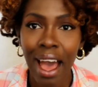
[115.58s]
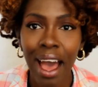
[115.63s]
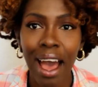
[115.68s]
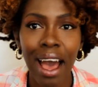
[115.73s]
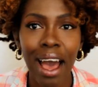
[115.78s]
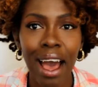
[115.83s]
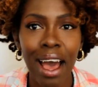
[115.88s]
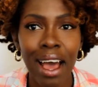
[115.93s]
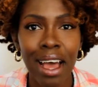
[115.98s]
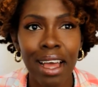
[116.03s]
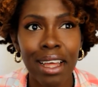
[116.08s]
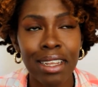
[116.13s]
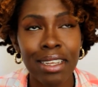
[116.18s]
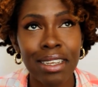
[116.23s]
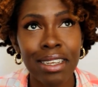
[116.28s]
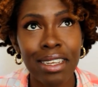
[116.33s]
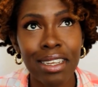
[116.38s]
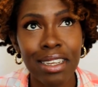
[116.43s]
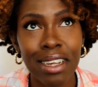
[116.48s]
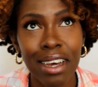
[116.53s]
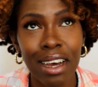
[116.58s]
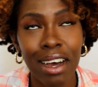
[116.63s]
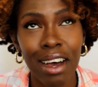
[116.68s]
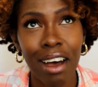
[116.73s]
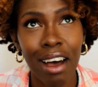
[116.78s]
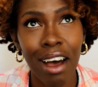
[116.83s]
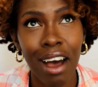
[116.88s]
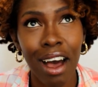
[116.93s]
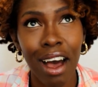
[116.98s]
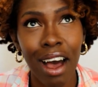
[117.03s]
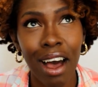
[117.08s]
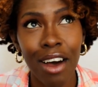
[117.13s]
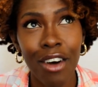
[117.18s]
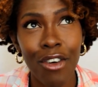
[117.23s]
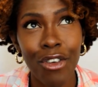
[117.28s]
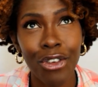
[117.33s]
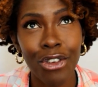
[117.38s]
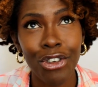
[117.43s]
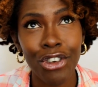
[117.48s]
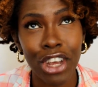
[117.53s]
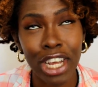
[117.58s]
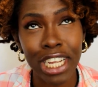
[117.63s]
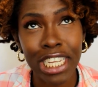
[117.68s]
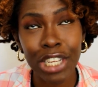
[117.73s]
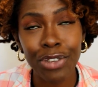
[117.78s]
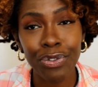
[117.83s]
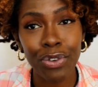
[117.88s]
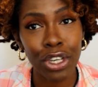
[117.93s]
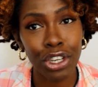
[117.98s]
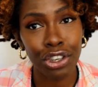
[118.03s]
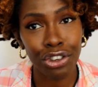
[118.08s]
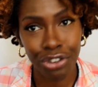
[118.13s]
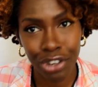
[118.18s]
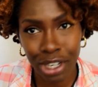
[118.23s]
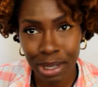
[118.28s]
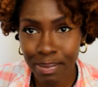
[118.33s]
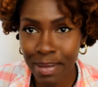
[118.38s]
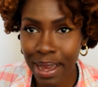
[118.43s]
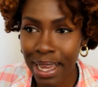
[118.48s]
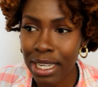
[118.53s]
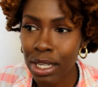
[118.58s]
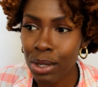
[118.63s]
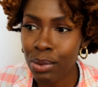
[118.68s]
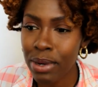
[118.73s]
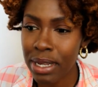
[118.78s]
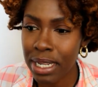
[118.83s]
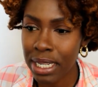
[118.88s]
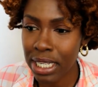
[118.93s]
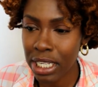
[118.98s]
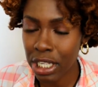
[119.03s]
and just for the treatment it was